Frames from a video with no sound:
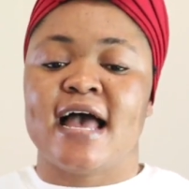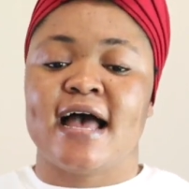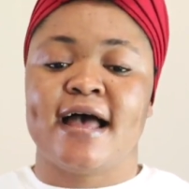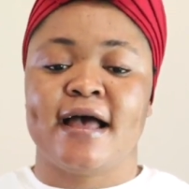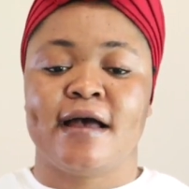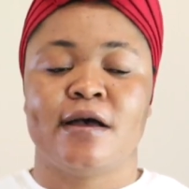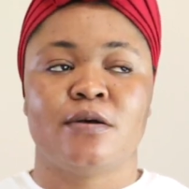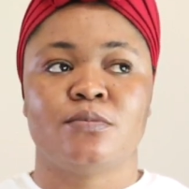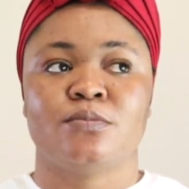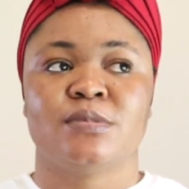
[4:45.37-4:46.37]

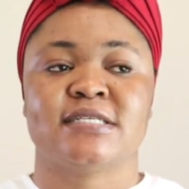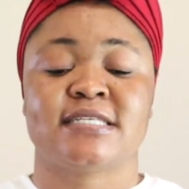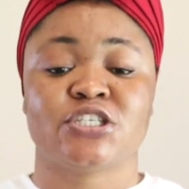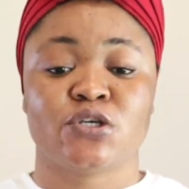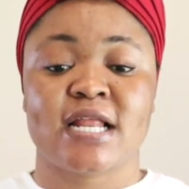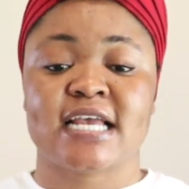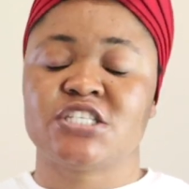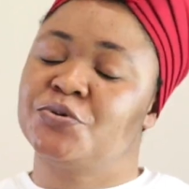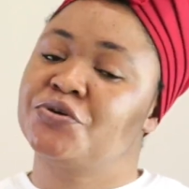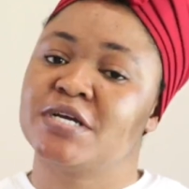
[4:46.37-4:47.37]
um, sexual
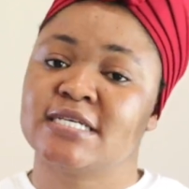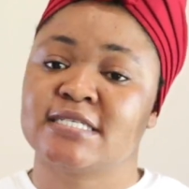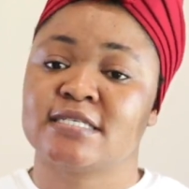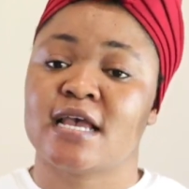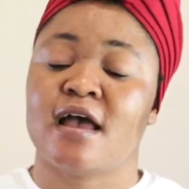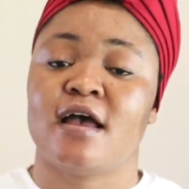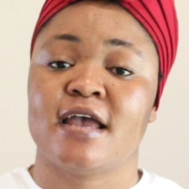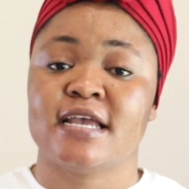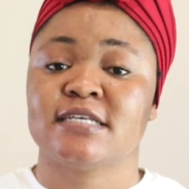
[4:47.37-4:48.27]
experience uh,